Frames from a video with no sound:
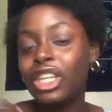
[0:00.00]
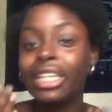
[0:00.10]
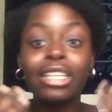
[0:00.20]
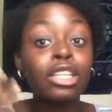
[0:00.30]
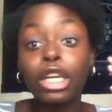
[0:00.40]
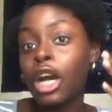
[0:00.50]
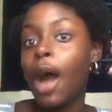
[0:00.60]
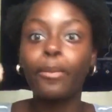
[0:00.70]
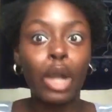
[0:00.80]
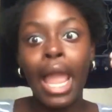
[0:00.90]
it doesn't
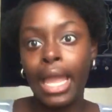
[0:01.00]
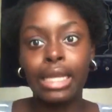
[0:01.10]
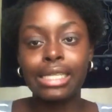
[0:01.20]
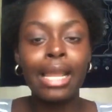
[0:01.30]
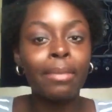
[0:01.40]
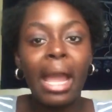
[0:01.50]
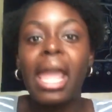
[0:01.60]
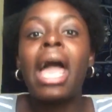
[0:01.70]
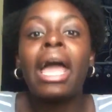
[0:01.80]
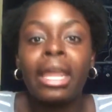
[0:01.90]
comprehend in my
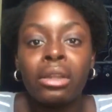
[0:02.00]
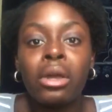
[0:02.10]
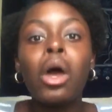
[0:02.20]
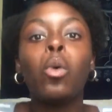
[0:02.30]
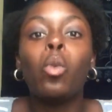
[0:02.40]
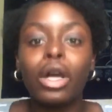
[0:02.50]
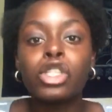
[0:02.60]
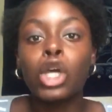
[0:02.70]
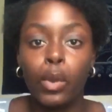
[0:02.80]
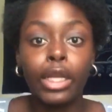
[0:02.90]
head
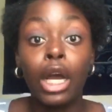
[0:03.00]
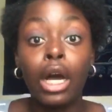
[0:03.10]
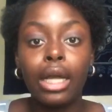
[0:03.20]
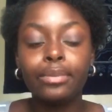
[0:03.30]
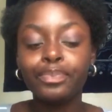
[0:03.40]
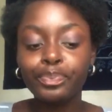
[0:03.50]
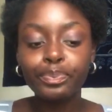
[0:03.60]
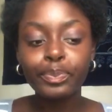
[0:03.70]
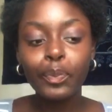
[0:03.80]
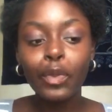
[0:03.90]
what's going
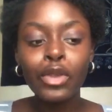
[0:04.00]
on.